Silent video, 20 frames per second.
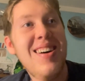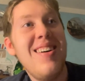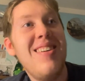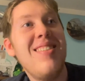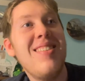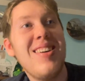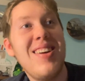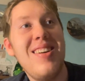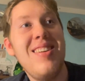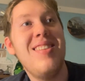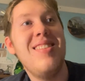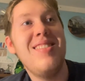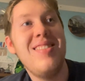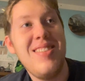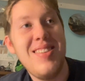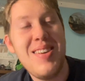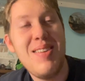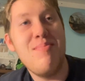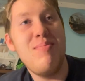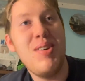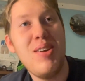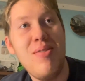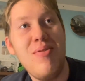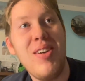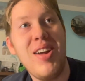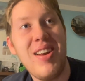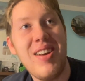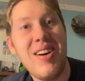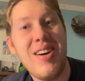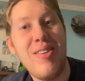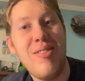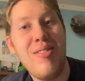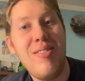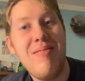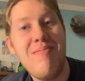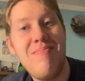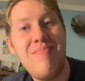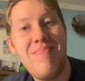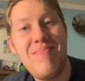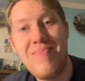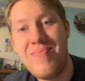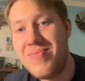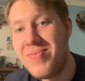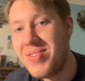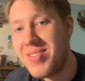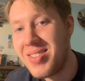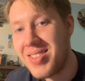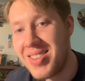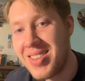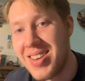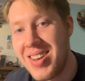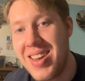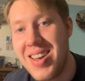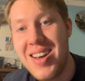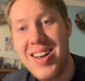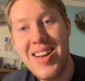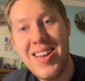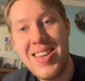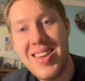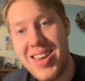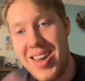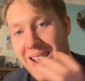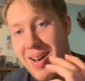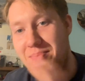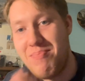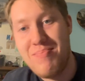In the movie though. Yeah.